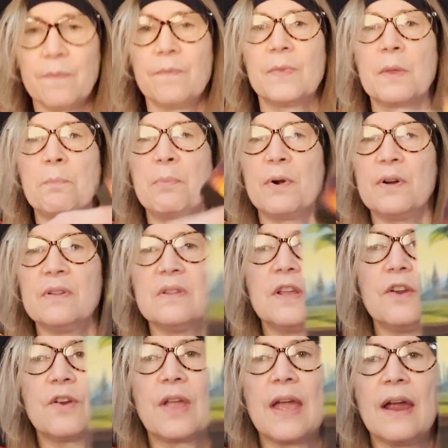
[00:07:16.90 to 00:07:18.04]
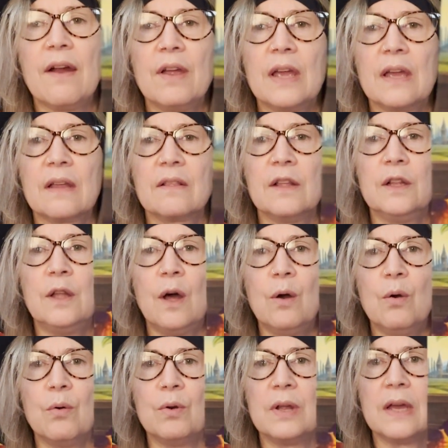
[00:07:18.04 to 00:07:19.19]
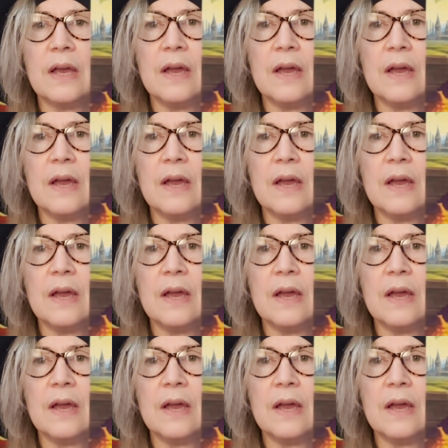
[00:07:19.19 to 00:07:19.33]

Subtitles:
The burden that you're carrying, the load